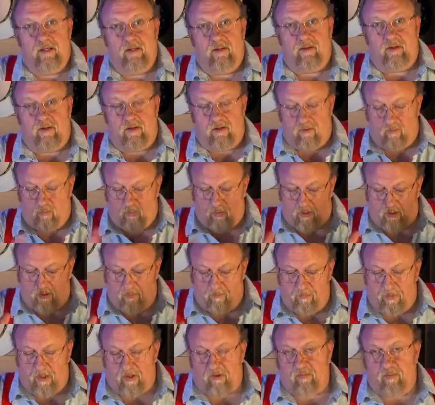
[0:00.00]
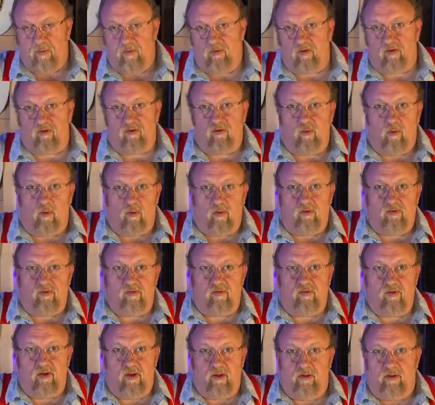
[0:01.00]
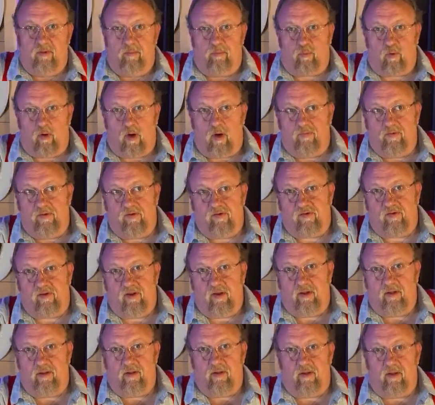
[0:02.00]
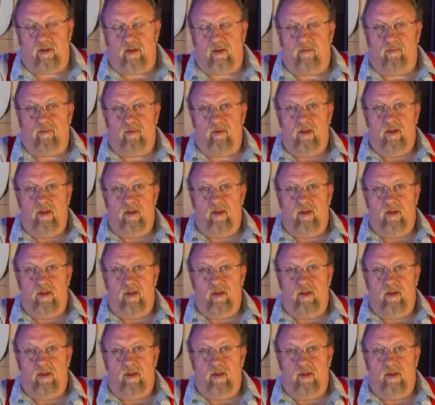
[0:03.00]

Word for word: They're one of the best music stores in the province, and uh,